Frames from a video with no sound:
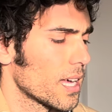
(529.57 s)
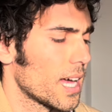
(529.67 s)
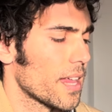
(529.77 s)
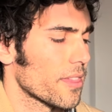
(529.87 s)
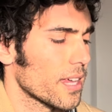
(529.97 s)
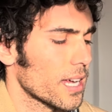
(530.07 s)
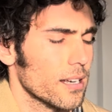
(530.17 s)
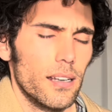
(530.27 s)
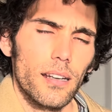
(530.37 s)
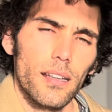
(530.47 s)
and
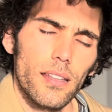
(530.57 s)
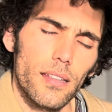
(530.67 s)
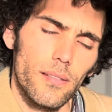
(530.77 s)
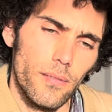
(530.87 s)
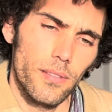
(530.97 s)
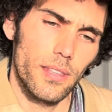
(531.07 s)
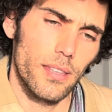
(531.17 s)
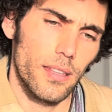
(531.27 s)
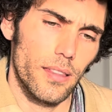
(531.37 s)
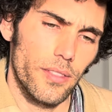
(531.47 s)
then
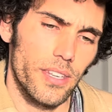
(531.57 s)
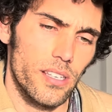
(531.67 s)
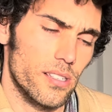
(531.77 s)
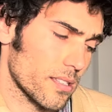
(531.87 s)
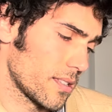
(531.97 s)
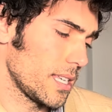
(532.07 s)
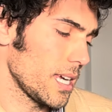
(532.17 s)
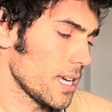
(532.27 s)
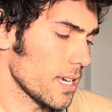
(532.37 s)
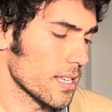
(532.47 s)
this
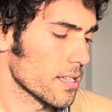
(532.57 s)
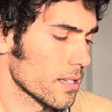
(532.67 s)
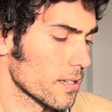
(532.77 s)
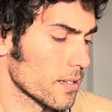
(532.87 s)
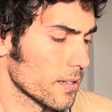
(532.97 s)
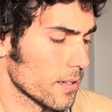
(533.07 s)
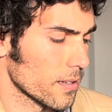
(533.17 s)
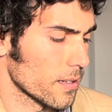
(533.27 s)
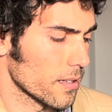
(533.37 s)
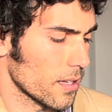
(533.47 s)
D is
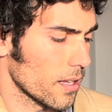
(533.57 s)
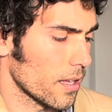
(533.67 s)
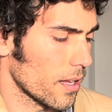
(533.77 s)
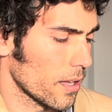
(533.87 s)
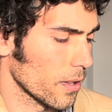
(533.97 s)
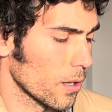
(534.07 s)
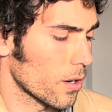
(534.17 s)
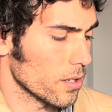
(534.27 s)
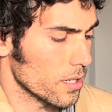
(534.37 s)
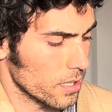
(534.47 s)
a
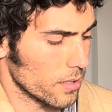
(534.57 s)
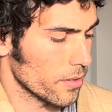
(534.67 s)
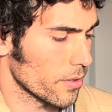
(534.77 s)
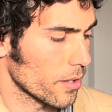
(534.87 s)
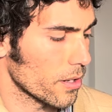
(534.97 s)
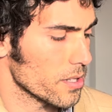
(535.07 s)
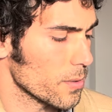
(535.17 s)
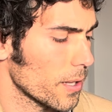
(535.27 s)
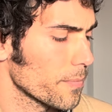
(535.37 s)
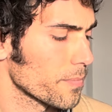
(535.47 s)
long note as
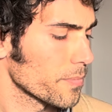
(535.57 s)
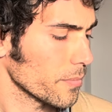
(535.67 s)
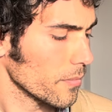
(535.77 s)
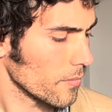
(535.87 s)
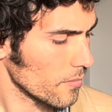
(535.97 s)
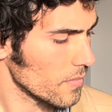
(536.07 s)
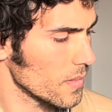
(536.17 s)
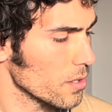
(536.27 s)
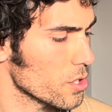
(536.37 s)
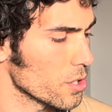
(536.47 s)
well.
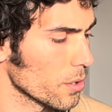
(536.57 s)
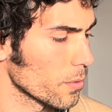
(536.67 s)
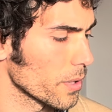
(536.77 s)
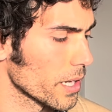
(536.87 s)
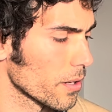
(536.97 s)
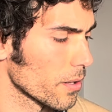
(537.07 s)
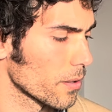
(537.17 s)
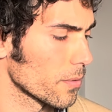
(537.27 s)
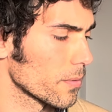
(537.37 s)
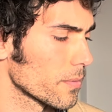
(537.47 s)
So we go